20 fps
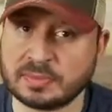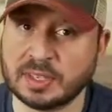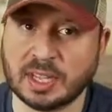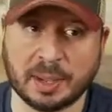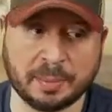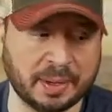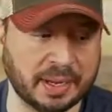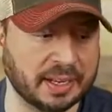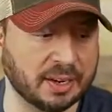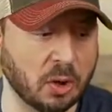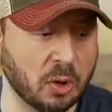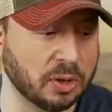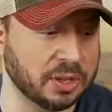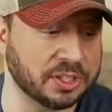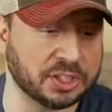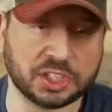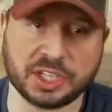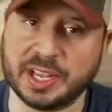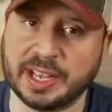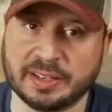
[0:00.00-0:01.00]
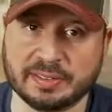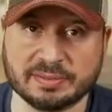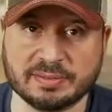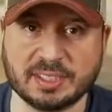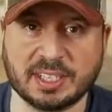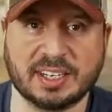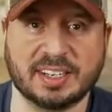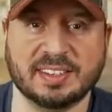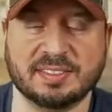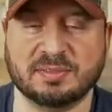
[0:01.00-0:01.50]
I mean, holy shit,
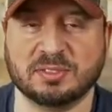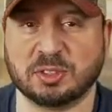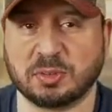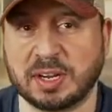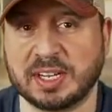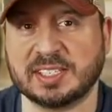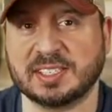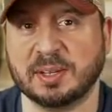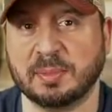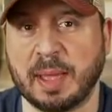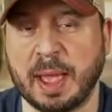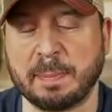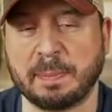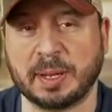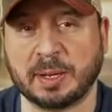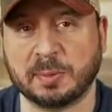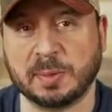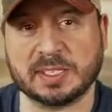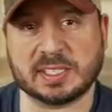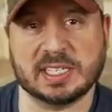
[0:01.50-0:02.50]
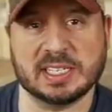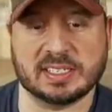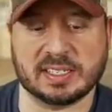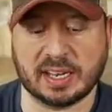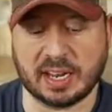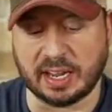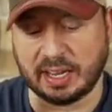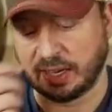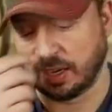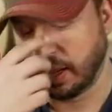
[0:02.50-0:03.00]
we're gonna drink some epic whiskey
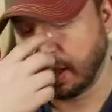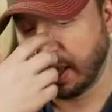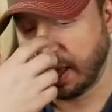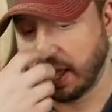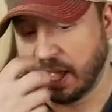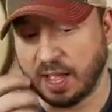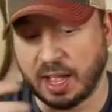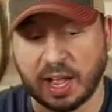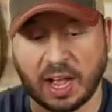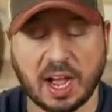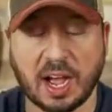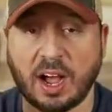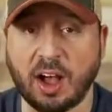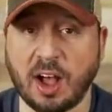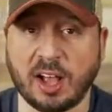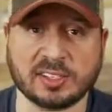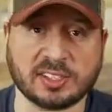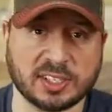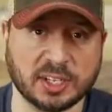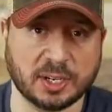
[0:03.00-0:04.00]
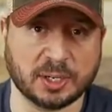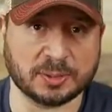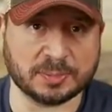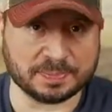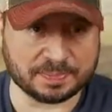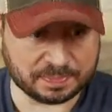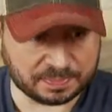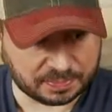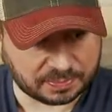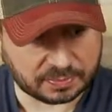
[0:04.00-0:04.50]
tonight. Uh, also,
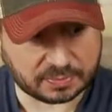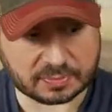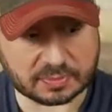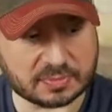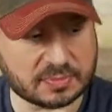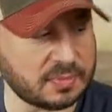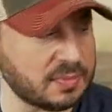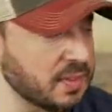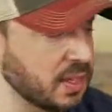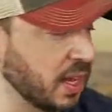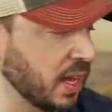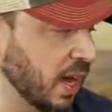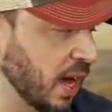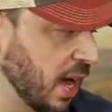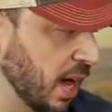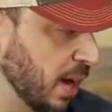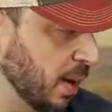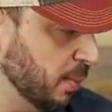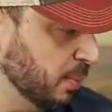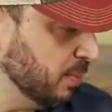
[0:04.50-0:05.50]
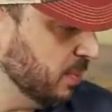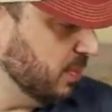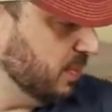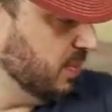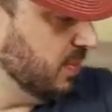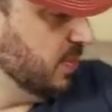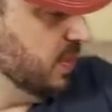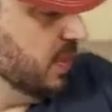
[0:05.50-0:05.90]
um,